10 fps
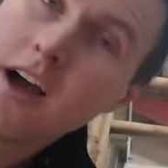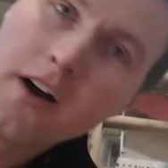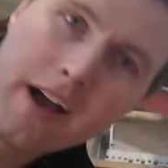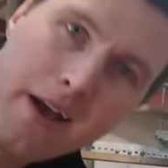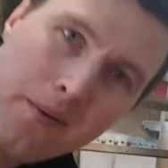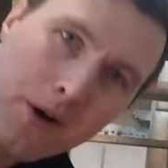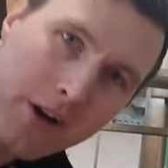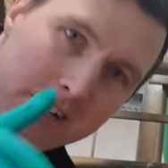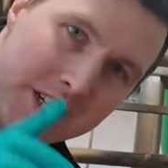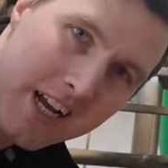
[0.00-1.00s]
Okay, we're
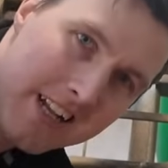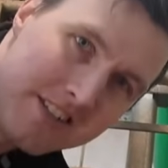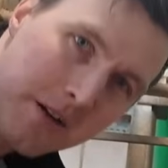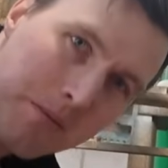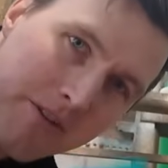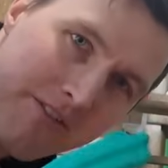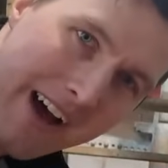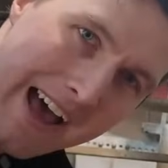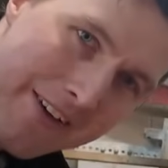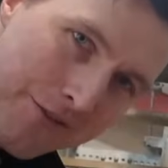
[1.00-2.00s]
going to change number
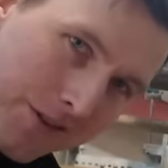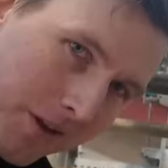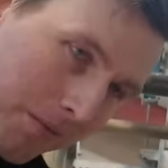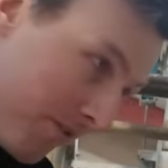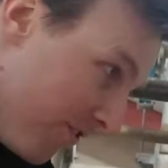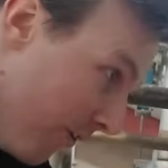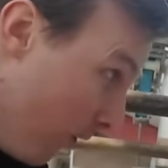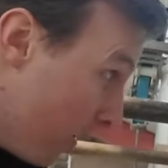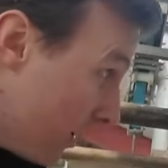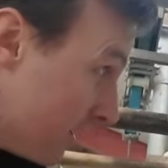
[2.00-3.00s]
5 with number
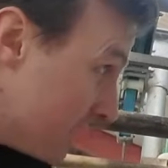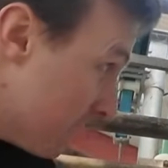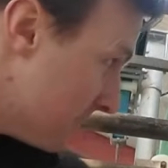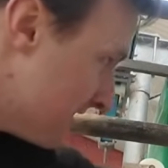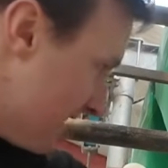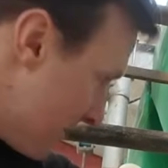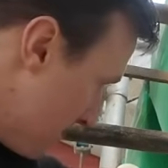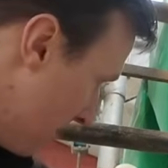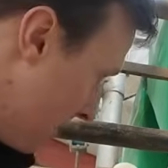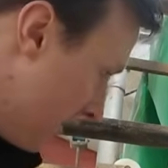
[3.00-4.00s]
4. So it's this
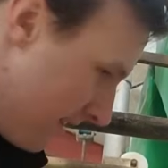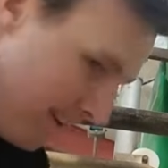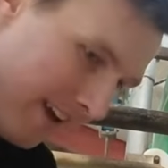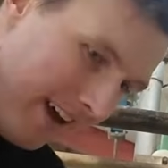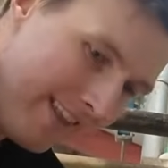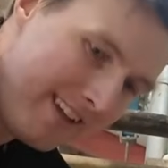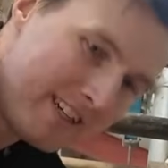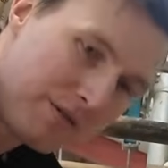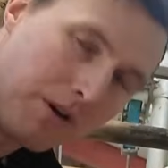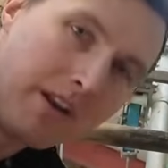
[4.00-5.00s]
one and
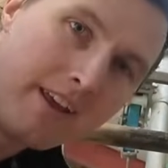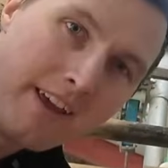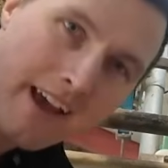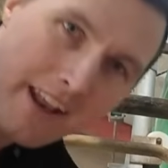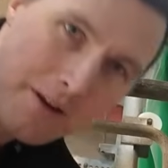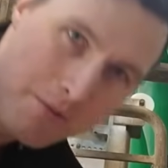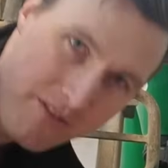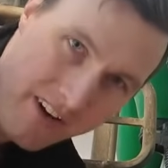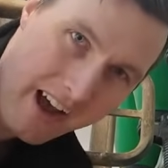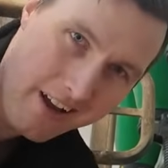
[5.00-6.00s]
this one. Number
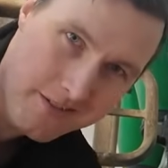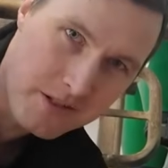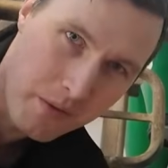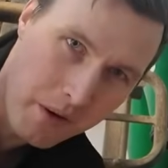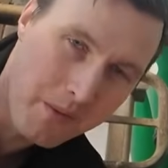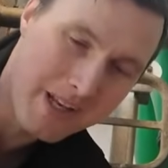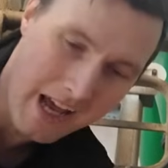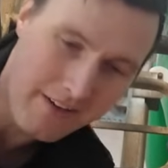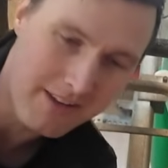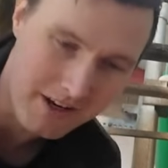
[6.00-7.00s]
5 is the one we
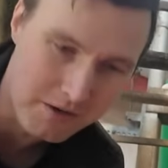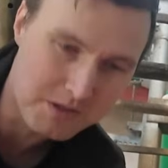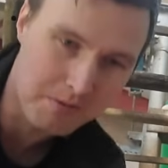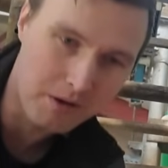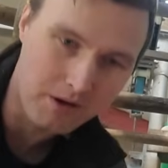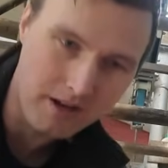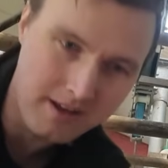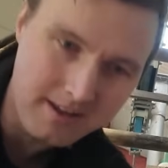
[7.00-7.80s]
definitely know is broken.